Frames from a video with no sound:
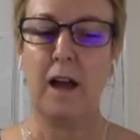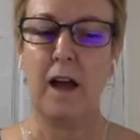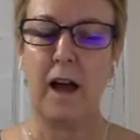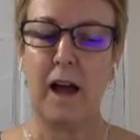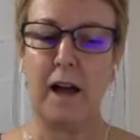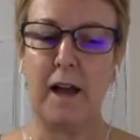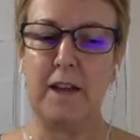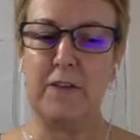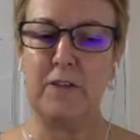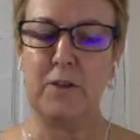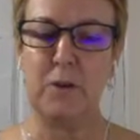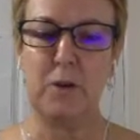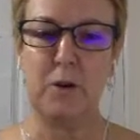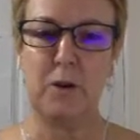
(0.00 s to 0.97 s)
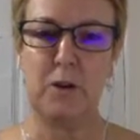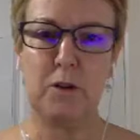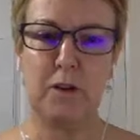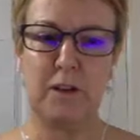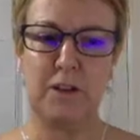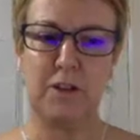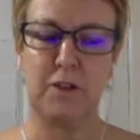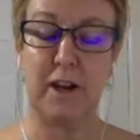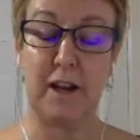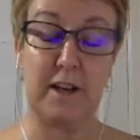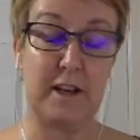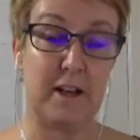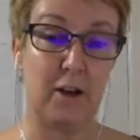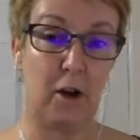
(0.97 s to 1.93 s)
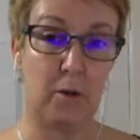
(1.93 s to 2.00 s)
If you're looking to create an
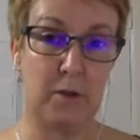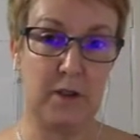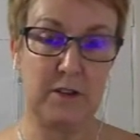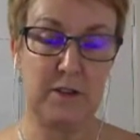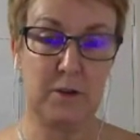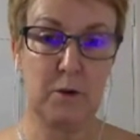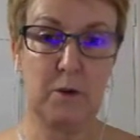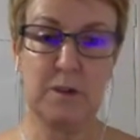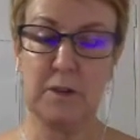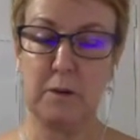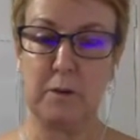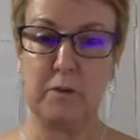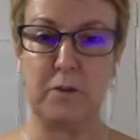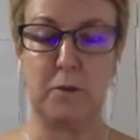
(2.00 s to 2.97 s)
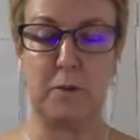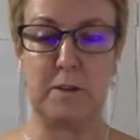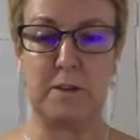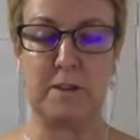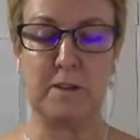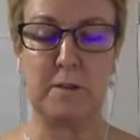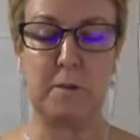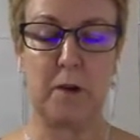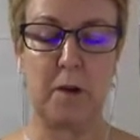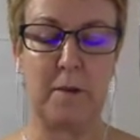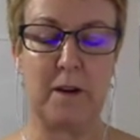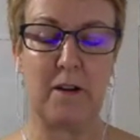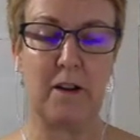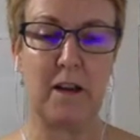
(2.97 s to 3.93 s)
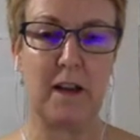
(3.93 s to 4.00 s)
e-commerce store, so if your business is
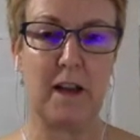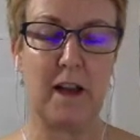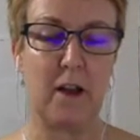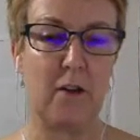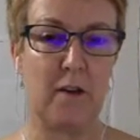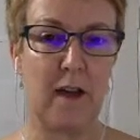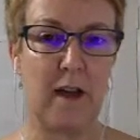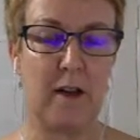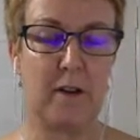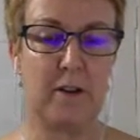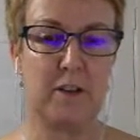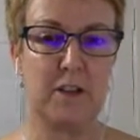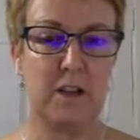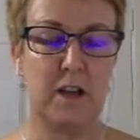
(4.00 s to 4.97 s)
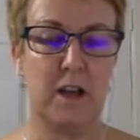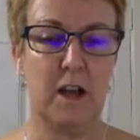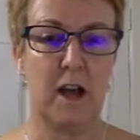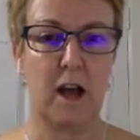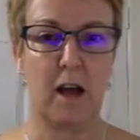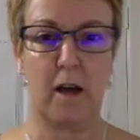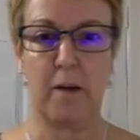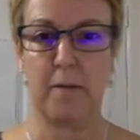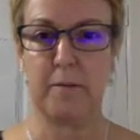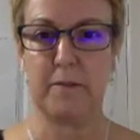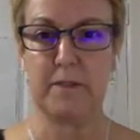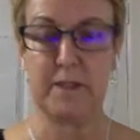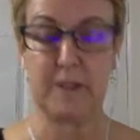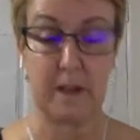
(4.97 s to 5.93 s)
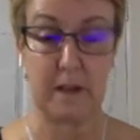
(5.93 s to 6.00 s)
primarily around
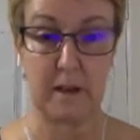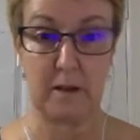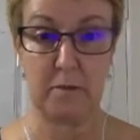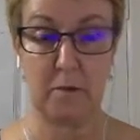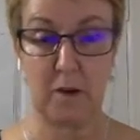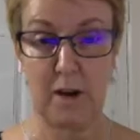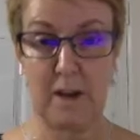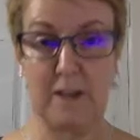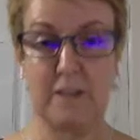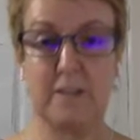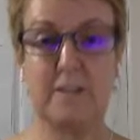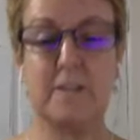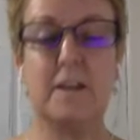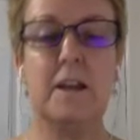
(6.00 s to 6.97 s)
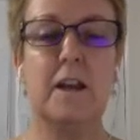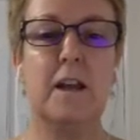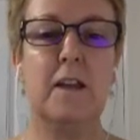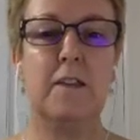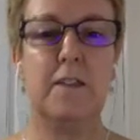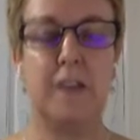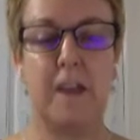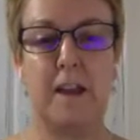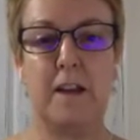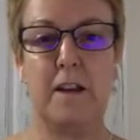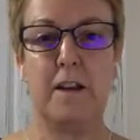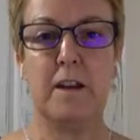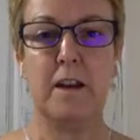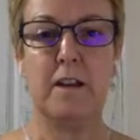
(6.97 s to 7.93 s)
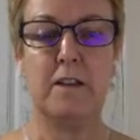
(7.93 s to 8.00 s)
selling products,
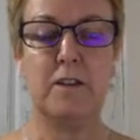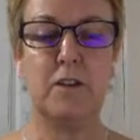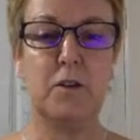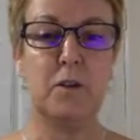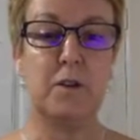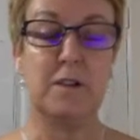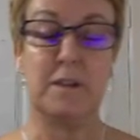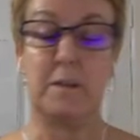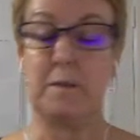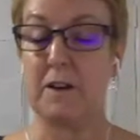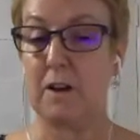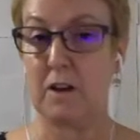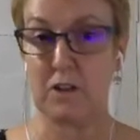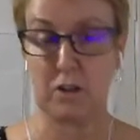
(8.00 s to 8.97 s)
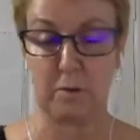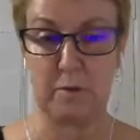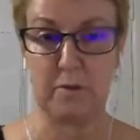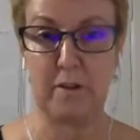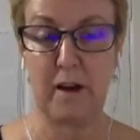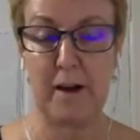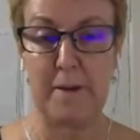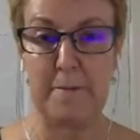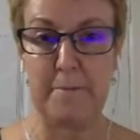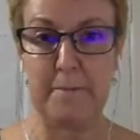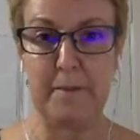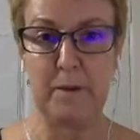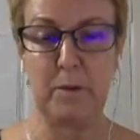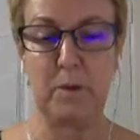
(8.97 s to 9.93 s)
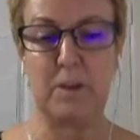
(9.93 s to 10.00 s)
then you could look at something like Shopify,
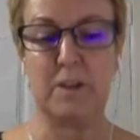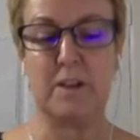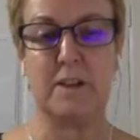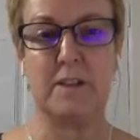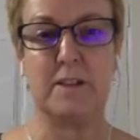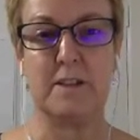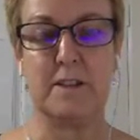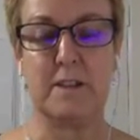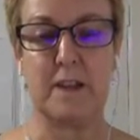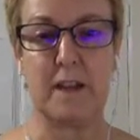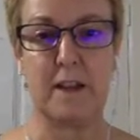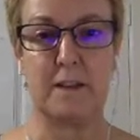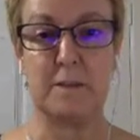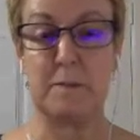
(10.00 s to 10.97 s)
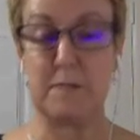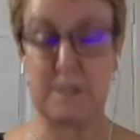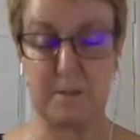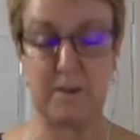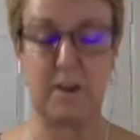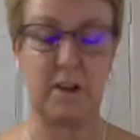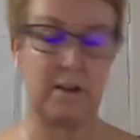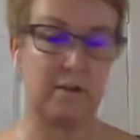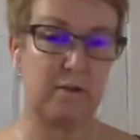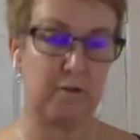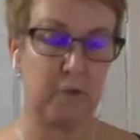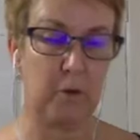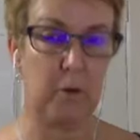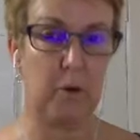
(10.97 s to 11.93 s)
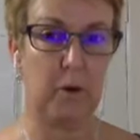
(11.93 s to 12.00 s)
which is specifically
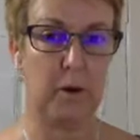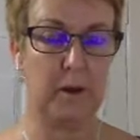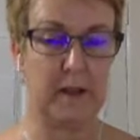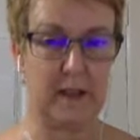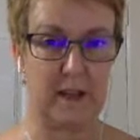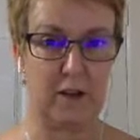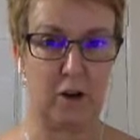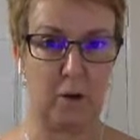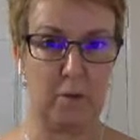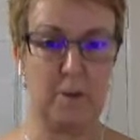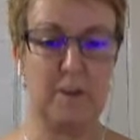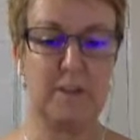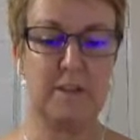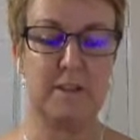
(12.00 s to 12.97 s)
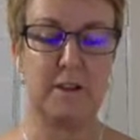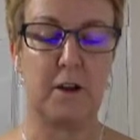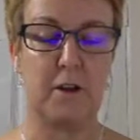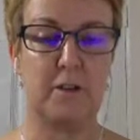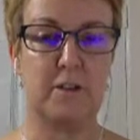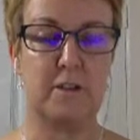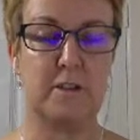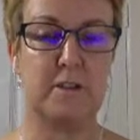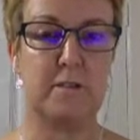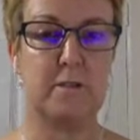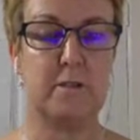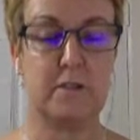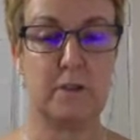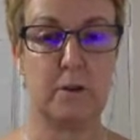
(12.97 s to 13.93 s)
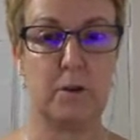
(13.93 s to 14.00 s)
for e-commerce. It's a hosted
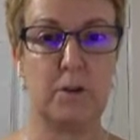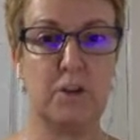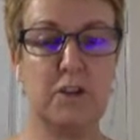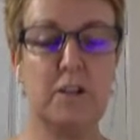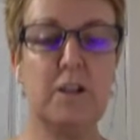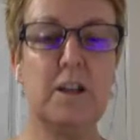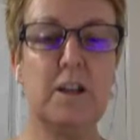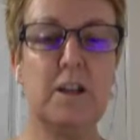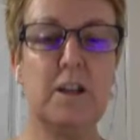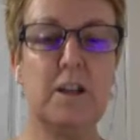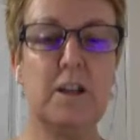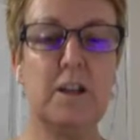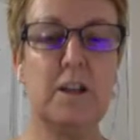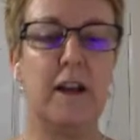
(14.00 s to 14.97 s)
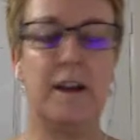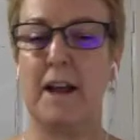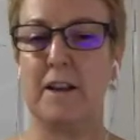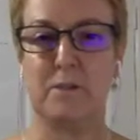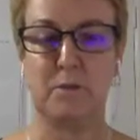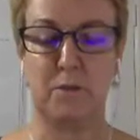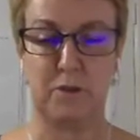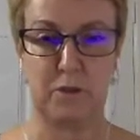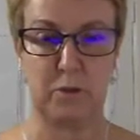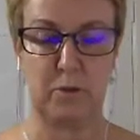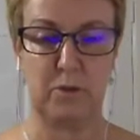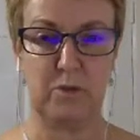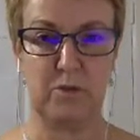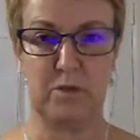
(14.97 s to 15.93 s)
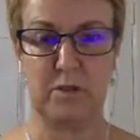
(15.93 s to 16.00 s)
solution and it has all the
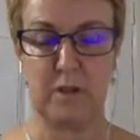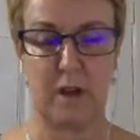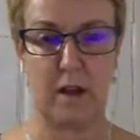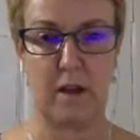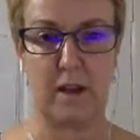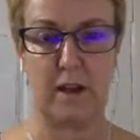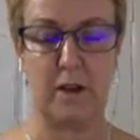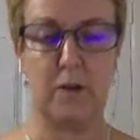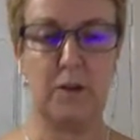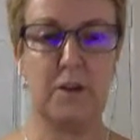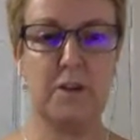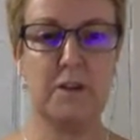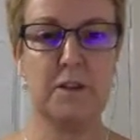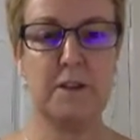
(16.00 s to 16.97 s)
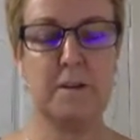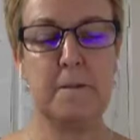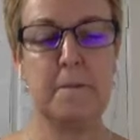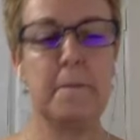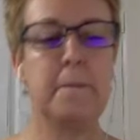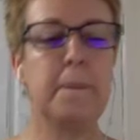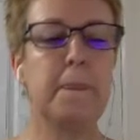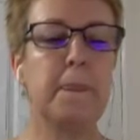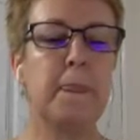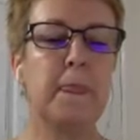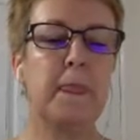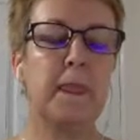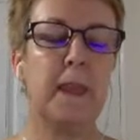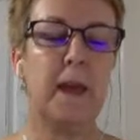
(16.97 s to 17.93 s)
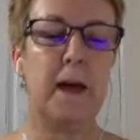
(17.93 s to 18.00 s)
tools included.
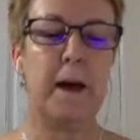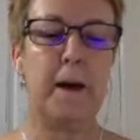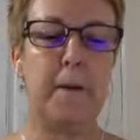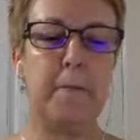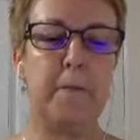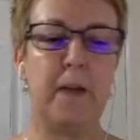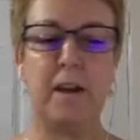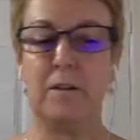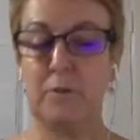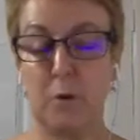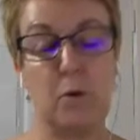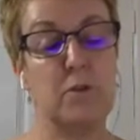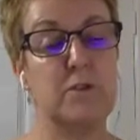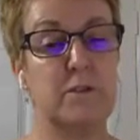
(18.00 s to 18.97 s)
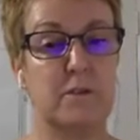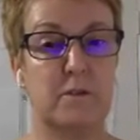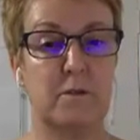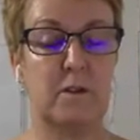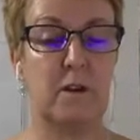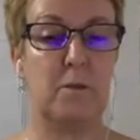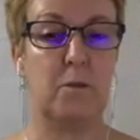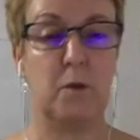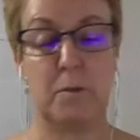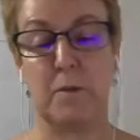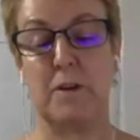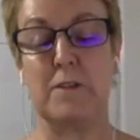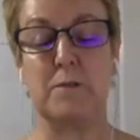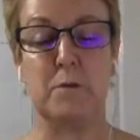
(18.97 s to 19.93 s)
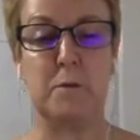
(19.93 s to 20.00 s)
And of course,
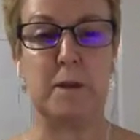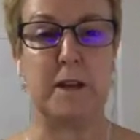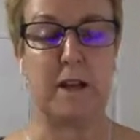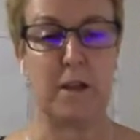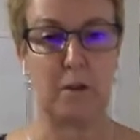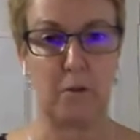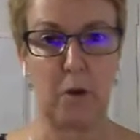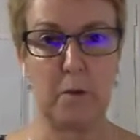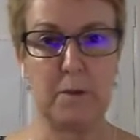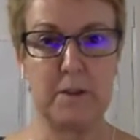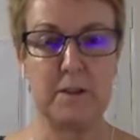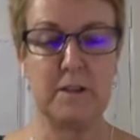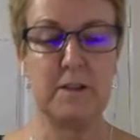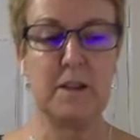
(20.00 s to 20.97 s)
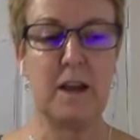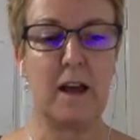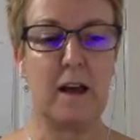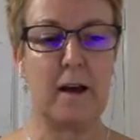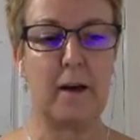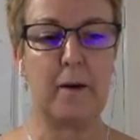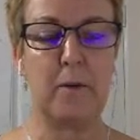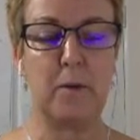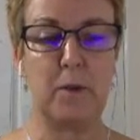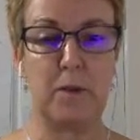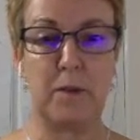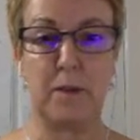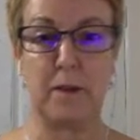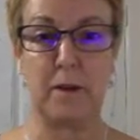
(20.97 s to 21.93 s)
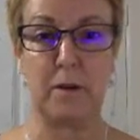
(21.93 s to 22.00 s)
WordPress would be another option with
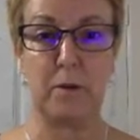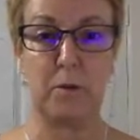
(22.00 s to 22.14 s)
the